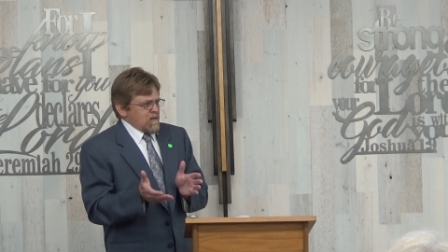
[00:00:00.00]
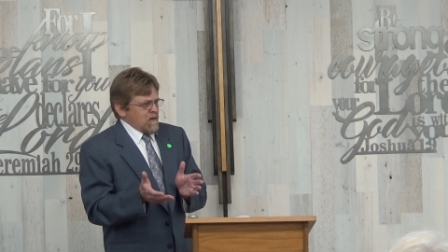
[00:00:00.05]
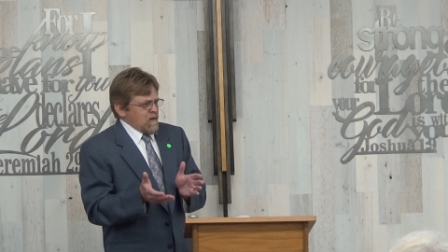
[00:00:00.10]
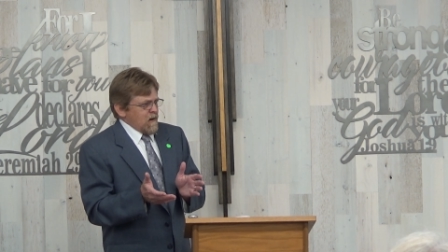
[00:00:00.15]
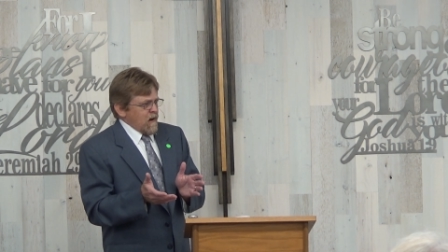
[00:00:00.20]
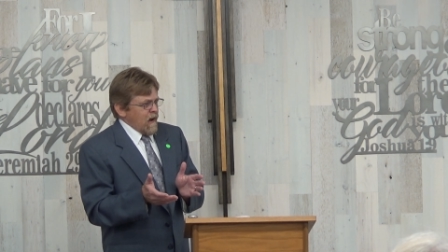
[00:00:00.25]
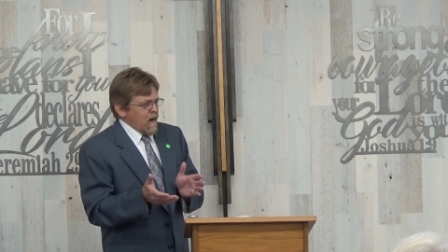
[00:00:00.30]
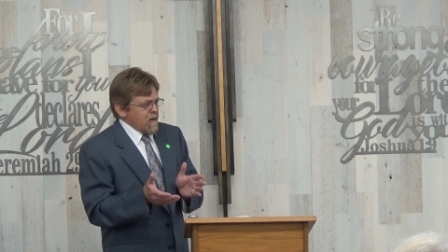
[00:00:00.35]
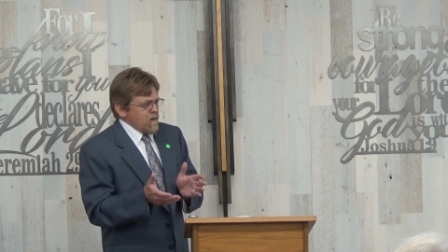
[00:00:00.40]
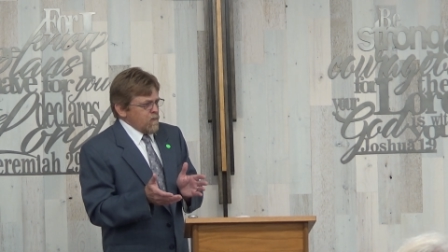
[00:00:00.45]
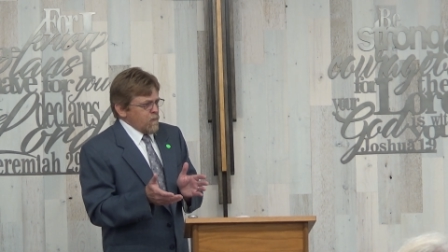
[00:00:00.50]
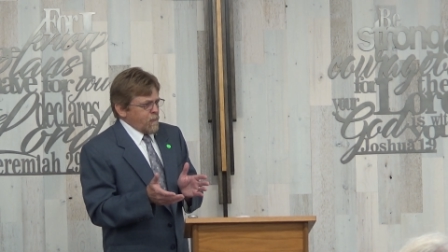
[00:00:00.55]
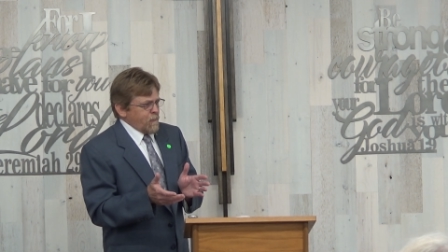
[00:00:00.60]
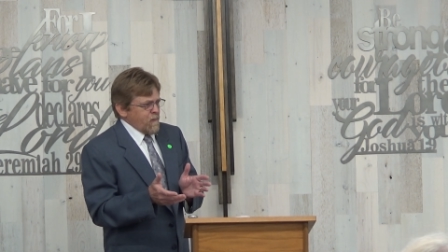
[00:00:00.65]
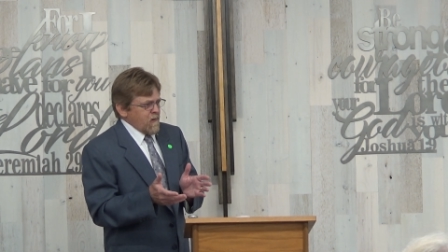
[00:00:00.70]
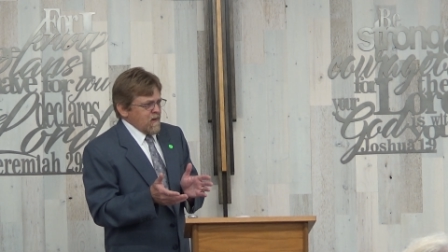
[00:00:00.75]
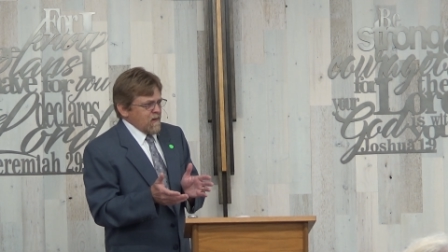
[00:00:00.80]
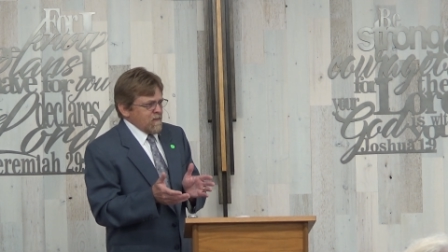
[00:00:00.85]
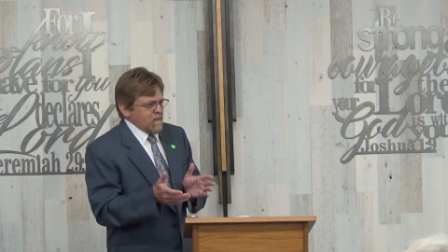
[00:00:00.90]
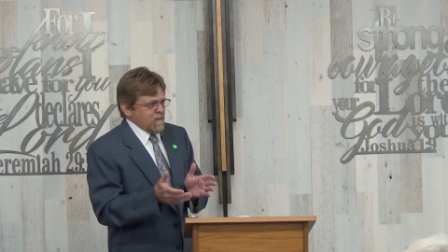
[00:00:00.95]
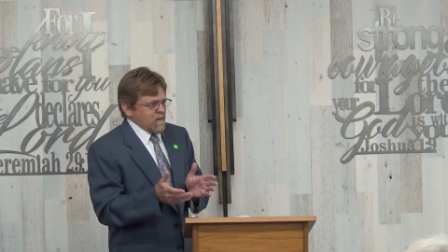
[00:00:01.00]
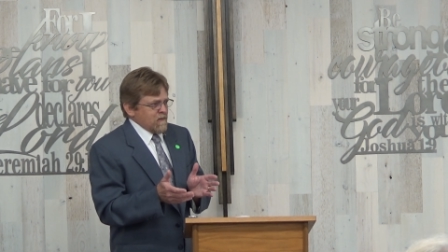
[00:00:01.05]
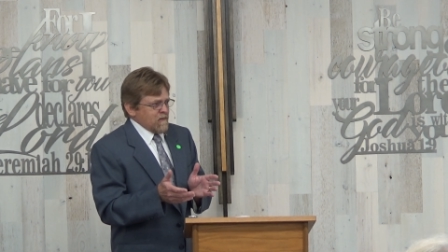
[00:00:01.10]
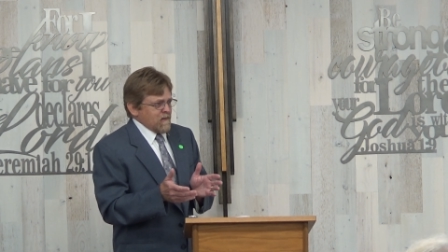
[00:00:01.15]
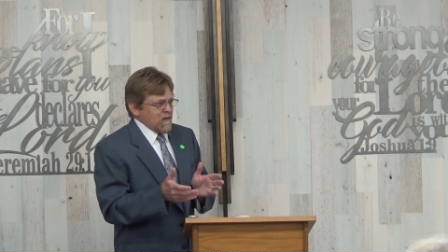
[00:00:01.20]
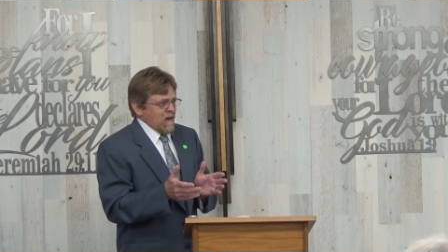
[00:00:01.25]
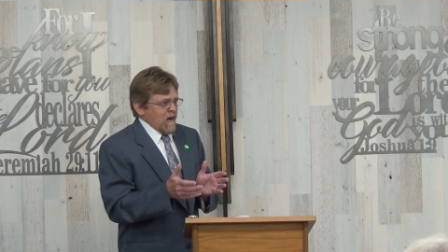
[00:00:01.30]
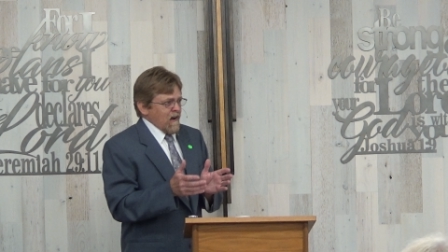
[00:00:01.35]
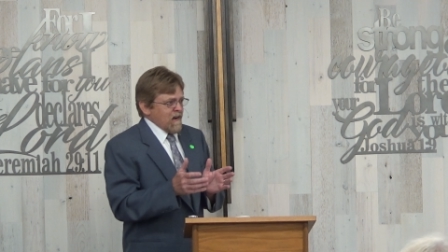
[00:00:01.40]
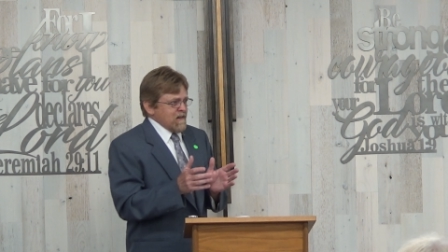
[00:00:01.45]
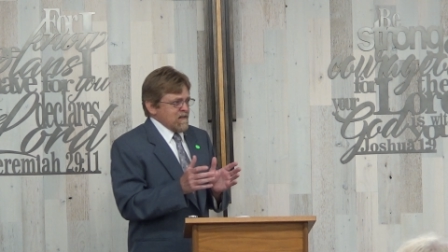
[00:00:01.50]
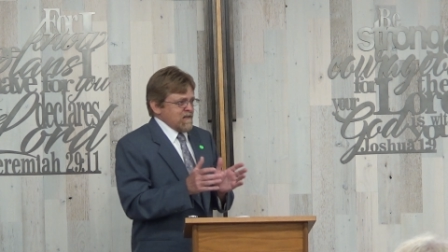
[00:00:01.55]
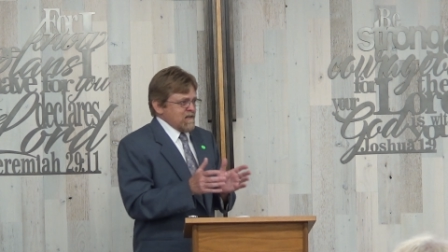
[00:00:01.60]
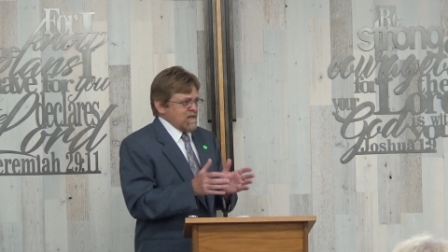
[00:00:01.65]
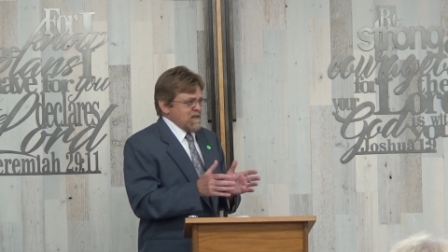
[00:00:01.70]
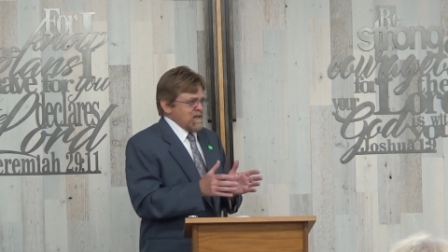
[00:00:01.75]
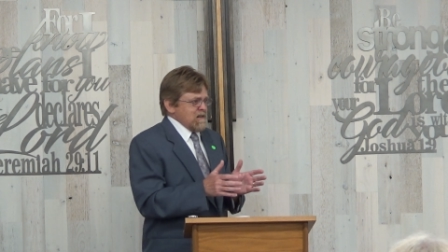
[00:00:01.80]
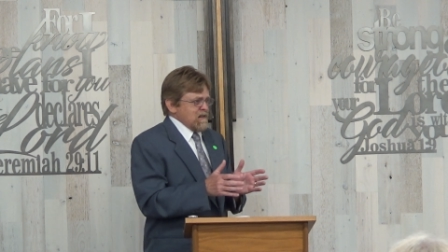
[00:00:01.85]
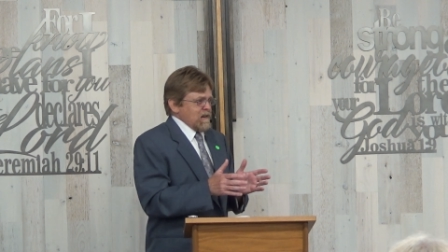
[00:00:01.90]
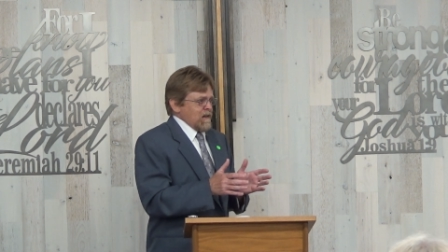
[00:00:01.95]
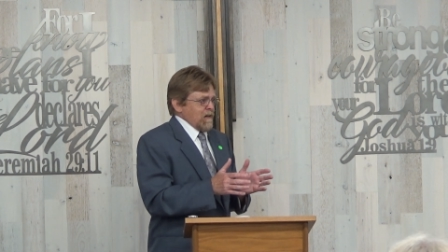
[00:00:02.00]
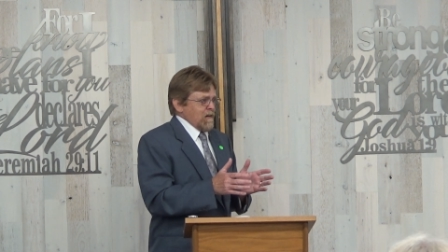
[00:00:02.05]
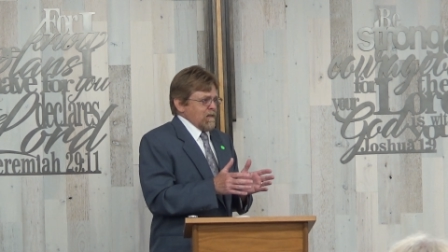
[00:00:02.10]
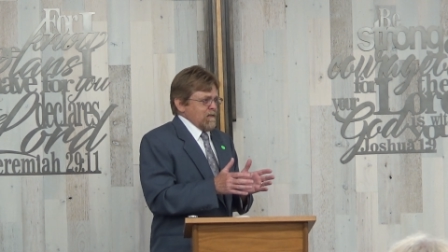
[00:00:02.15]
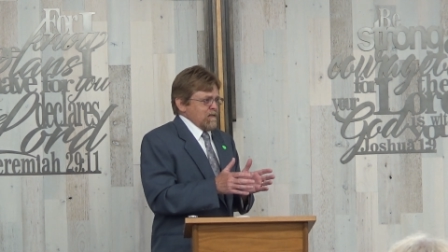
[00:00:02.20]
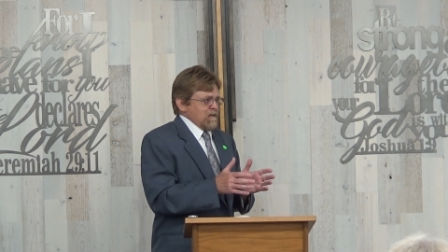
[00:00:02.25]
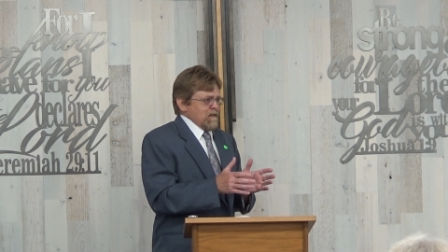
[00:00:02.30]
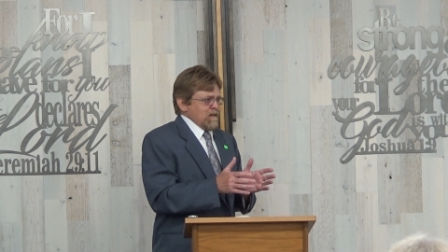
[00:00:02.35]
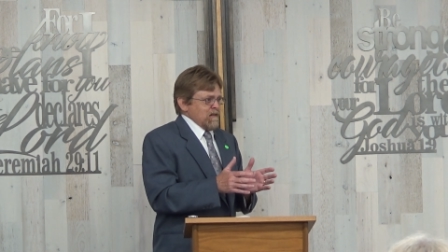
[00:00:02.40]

And I don't think that the idea